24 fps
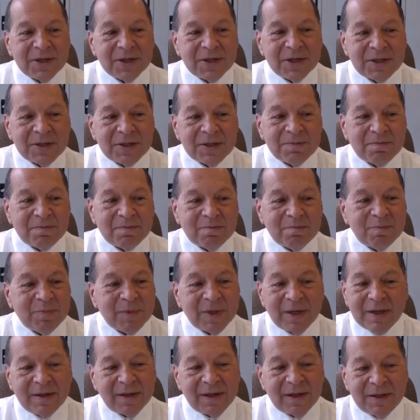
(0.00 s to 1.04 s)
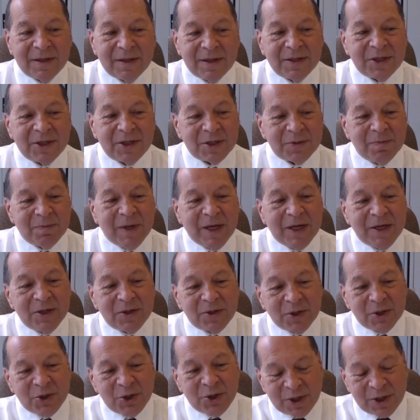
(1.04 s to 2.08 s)
It just means
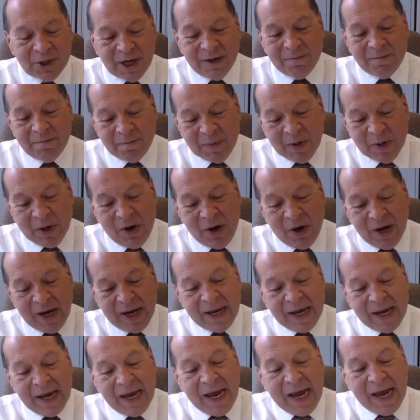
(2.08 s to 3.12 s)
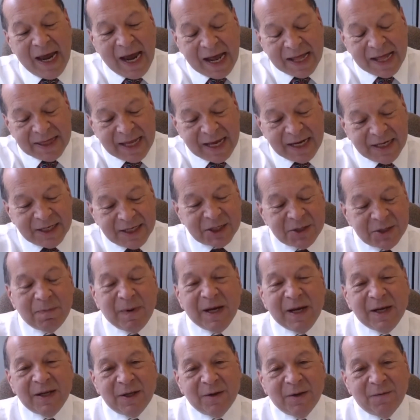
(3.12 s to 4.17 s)
that you don't buy and then
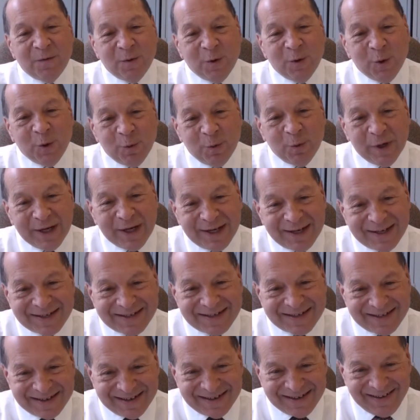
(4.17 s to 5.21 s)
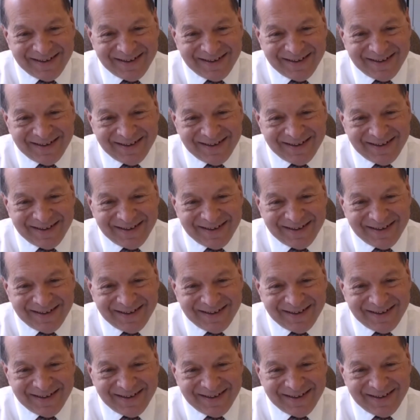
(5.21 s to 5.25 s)
spend the 4 weeks